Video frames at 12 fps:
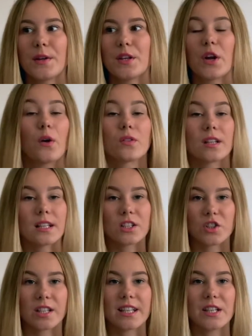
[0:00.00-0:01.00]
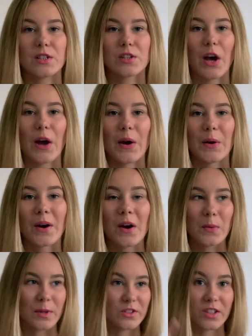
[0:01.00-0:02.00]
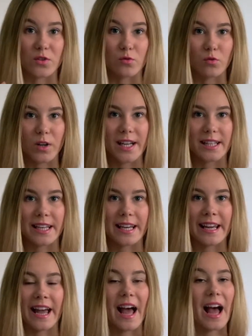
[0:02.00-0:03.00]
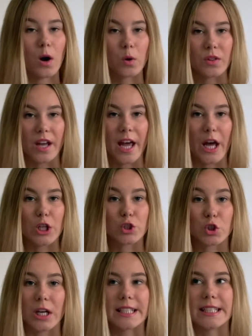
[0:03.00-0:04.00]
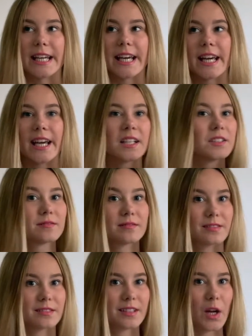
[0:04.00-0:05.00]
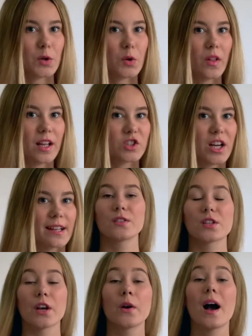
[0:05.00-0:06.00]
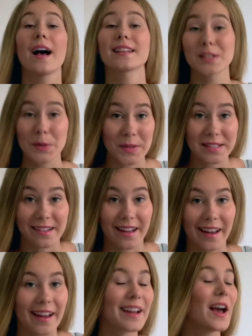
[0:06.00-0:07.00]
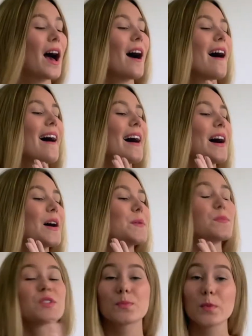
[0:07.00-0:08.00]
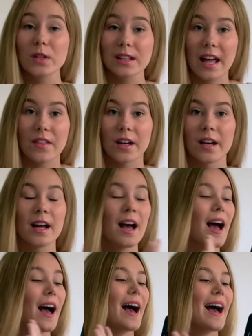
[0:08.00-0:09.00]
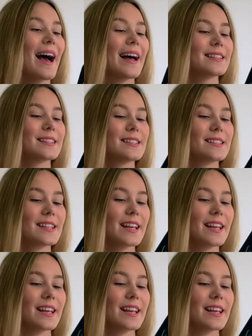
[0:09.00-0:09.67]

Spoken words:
you know, the Le Chiquito, which is really out there, trendy, and all that jazz. So as I was saying, smooth leather, and